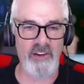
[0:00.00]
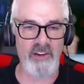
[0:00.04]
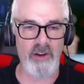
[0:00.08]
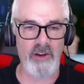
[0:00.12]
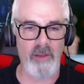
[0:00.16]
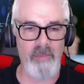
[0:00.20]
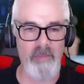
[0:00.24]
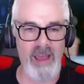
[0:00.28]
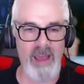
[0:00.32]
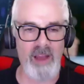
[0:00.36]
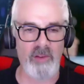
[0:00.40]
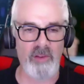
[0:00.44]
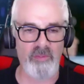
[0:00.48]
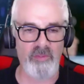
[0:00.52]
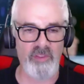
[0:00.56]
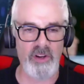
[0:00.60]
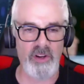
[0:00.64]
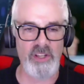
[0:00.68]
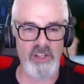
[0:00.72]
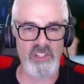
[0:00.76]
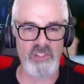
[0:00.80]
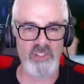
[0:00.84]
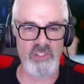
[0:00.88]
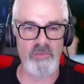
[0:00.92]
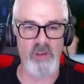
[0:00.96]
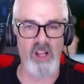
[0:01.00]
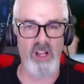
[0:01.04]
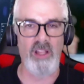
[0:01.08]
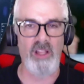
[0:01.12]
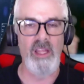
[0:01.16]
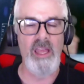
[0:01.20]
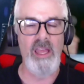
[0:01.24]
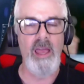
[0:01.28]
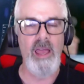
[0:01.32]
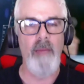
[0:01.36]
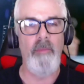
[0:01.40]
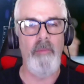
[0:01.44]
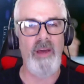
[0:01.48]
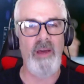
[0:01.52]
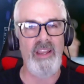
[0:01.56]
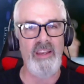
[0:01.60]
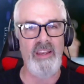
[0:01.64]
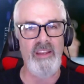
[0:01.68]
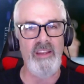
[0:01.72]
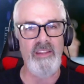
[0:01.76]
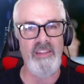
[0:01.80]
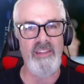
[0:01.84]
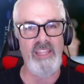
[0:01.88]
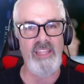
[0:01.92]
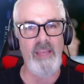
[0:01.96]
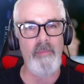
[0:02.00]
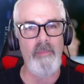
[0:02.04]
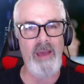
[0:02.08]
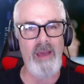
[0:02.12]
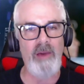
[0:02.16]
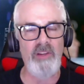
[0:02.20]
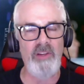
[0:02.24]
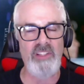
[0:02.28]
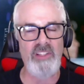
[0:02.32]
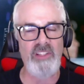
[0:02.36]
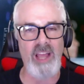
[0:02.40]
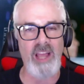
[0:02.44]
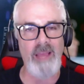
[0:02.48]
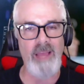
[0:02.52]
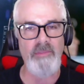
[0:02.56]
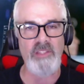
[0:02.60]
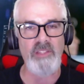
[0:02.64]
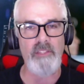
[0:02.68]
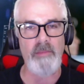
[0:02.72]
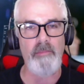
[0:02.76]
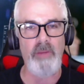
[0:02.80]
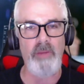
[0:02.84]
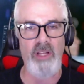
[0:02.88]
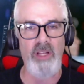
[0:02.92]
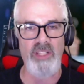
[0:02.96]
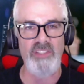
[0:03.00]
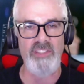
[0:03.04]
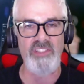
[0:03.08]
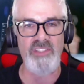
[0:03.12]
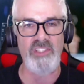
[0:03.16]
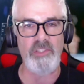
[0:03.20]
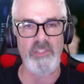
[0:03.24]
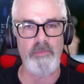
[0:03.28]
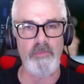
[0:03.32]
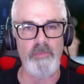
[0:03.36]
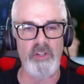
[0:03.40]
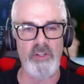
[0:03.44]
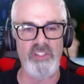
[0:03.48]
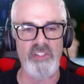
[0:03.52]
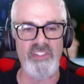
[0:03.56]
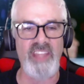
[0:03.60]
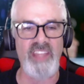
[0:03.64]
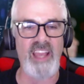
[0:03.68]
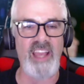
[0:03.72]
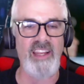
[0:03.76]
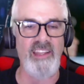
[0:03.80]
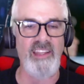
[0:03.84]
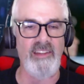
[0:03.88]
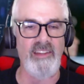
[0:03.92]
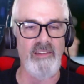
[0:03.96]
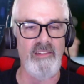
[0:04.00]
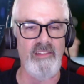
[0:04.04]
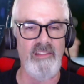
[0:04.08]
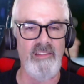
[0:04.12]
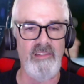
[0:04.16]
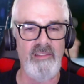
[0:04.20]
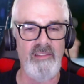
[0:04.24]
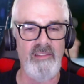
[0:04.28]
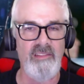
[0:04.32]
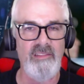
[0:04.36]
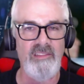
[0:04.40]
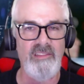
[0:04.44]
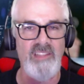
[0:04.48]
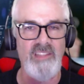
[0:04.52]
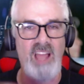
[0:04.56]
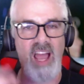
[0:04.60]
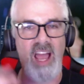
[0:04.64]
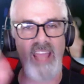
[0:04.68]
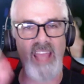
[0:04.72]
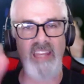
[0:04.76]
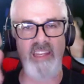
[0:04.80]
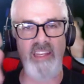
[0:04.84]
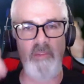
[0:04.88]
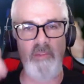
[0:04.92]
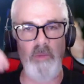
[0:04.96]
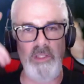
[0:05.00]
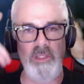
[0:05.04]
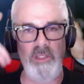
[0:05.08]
amount, very small. But the amount of times it pulses per second tied in with the